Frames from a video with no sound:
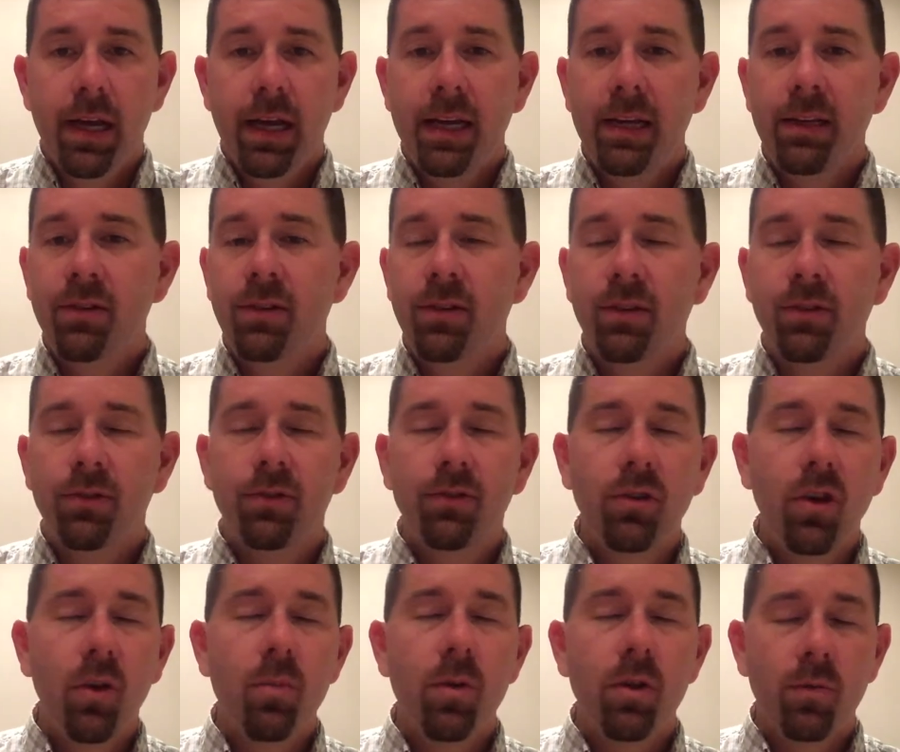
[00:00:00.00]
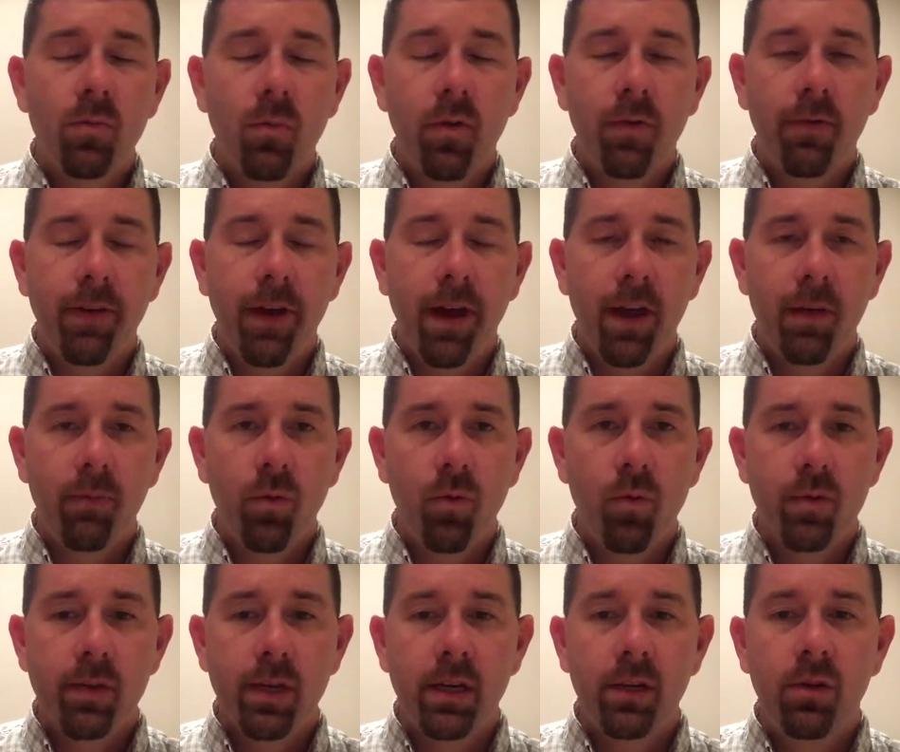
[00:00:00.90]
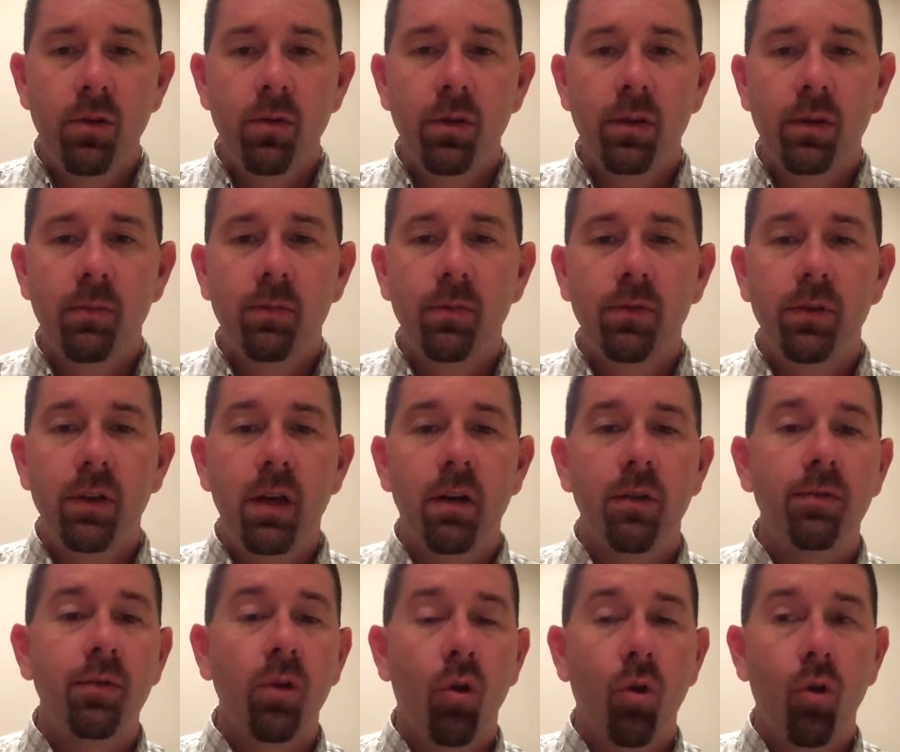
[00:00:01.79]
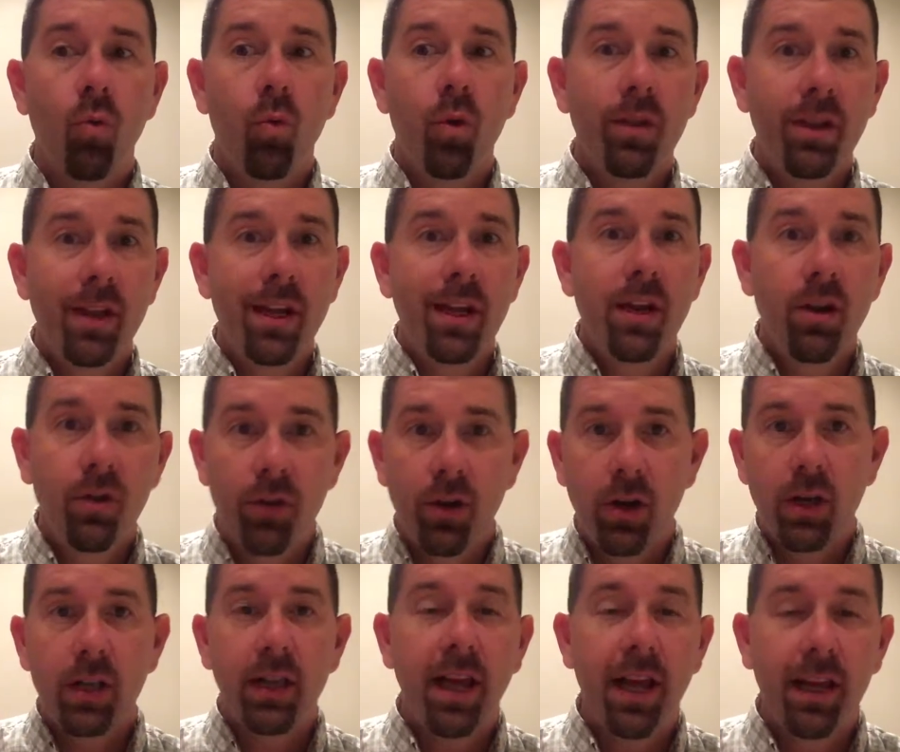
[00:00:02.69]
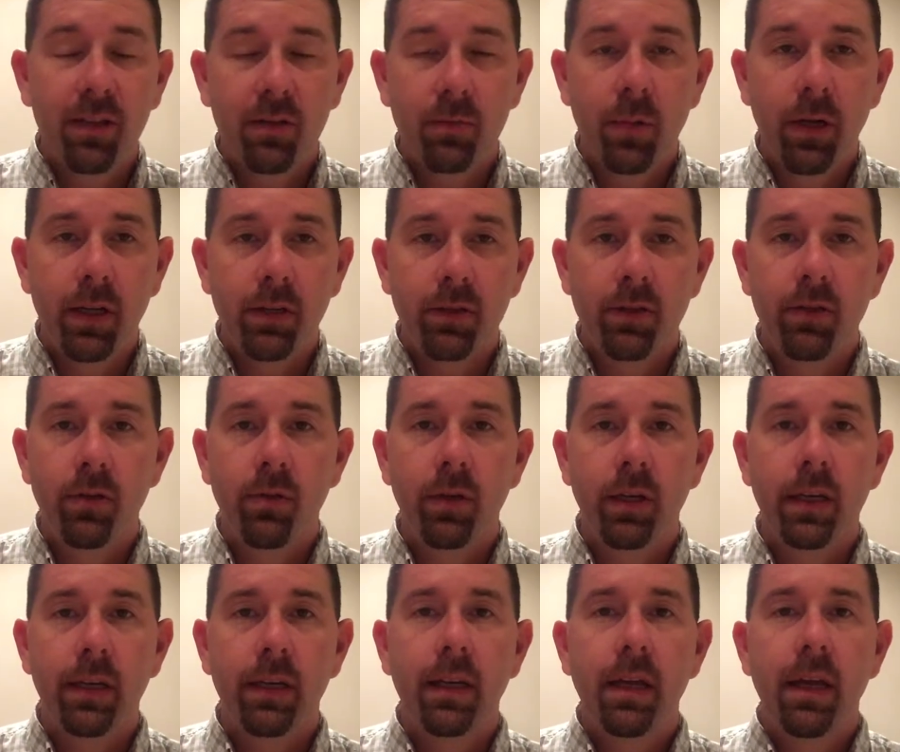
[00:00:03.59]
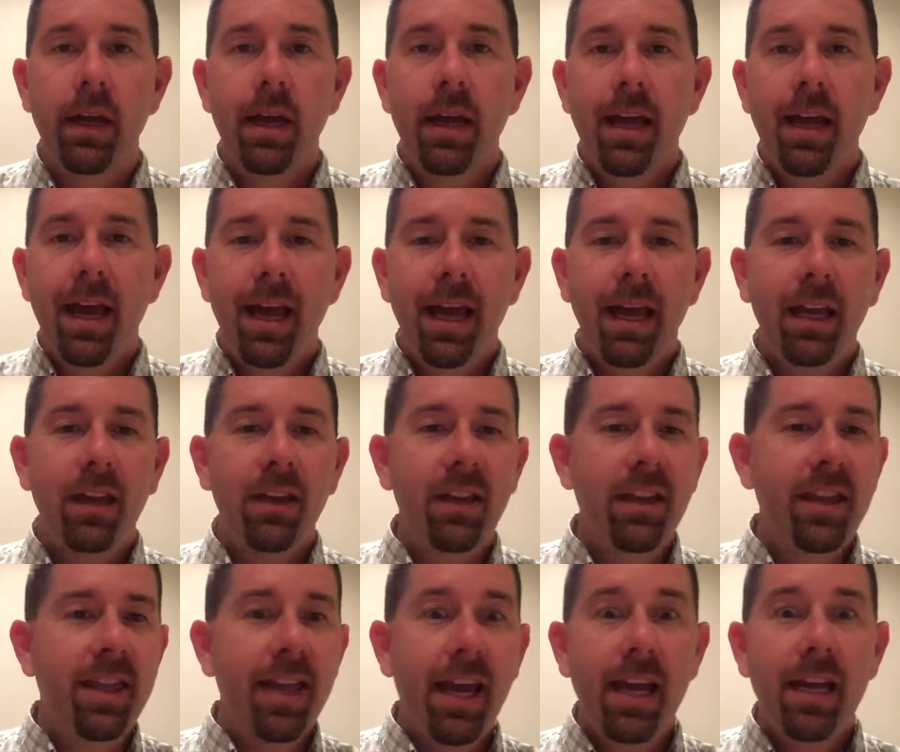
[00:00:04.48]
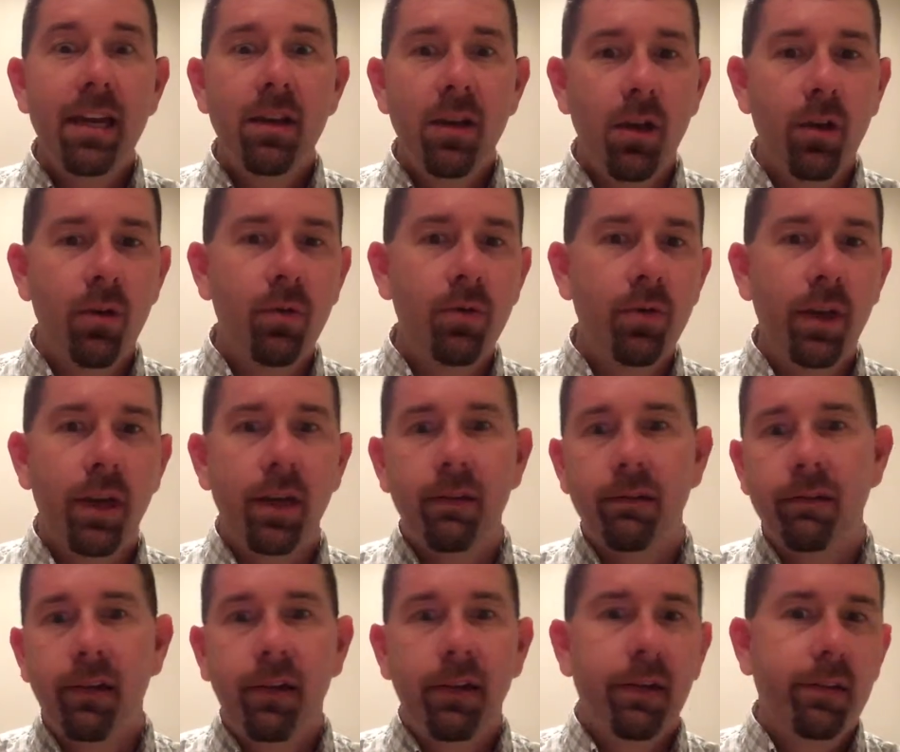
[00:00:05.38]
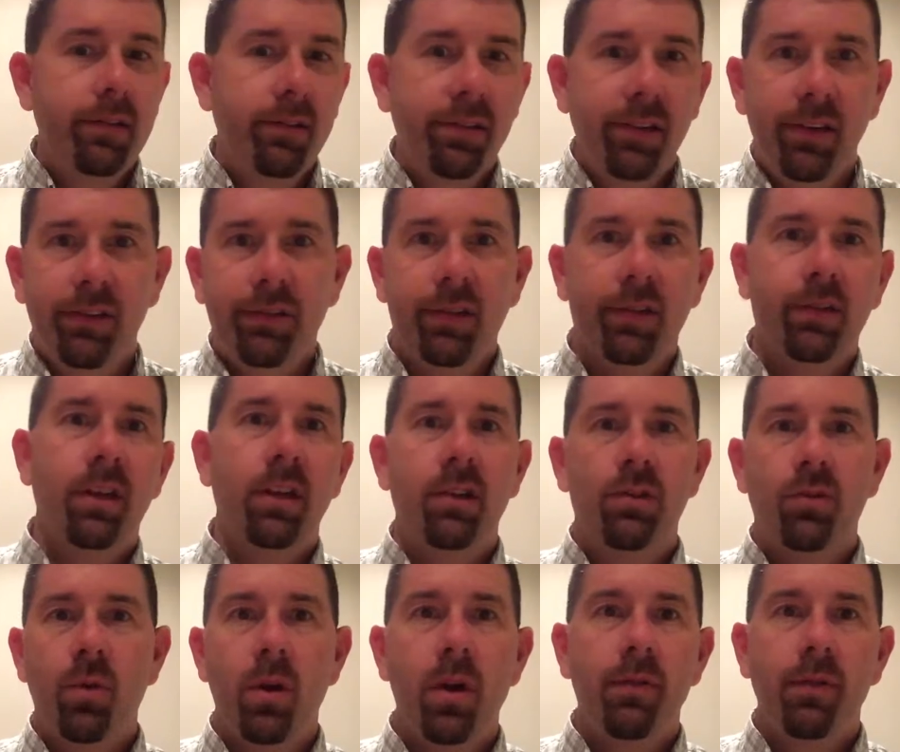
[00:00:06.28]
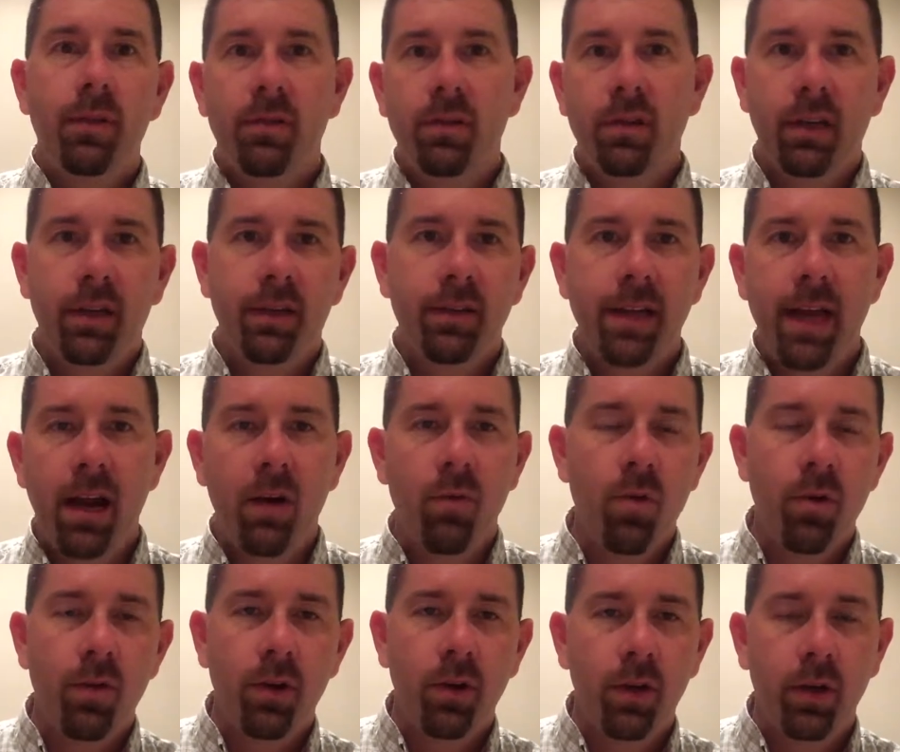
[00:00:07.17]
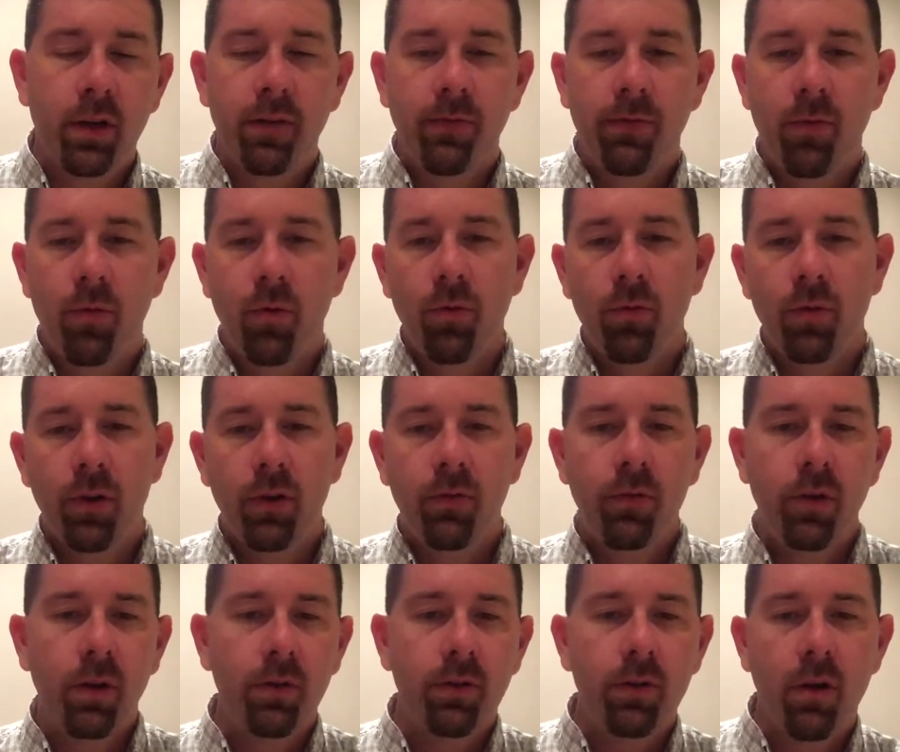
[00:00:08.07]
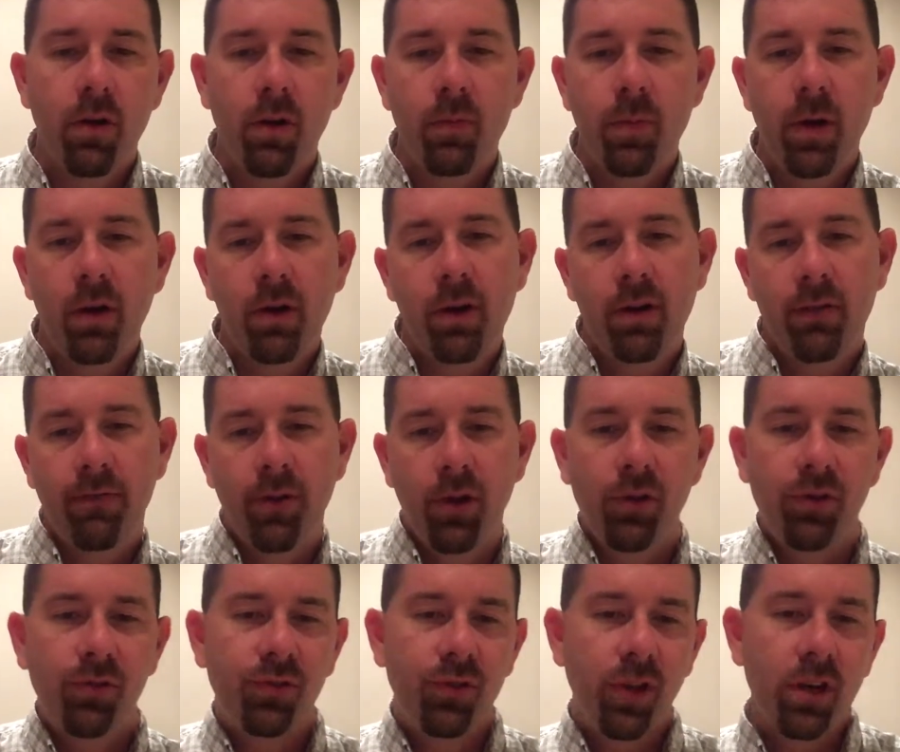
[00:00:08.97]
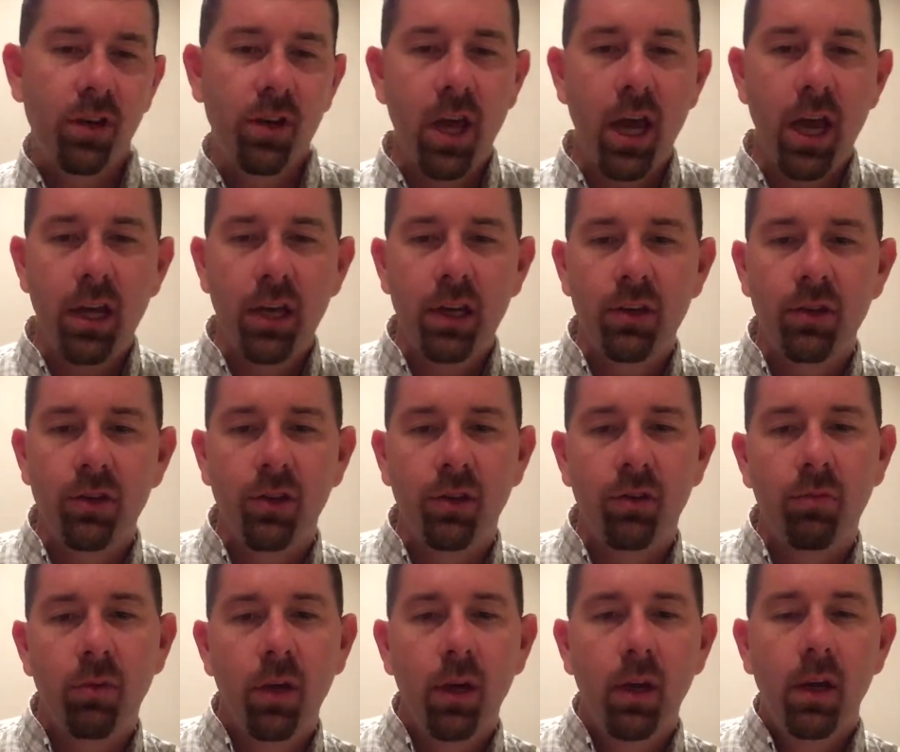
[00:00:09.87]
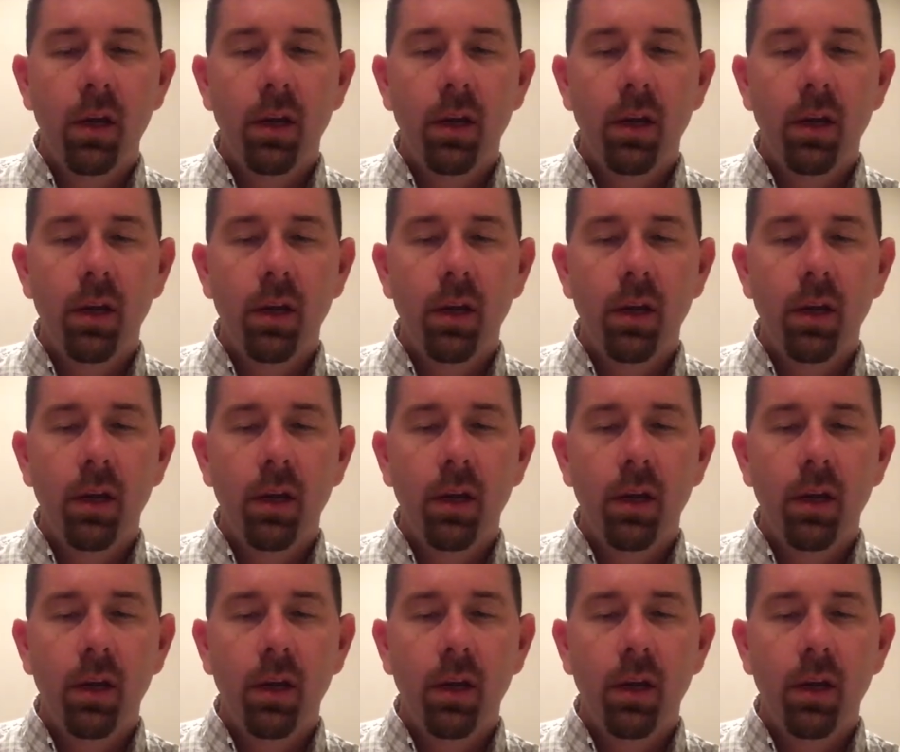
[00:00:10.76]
It's just so much more valuable when they do it themselves, or when they hear their classmates doing it and they know that C6H12 isn't the exact one they're looking for. They're talking about convert sunlight into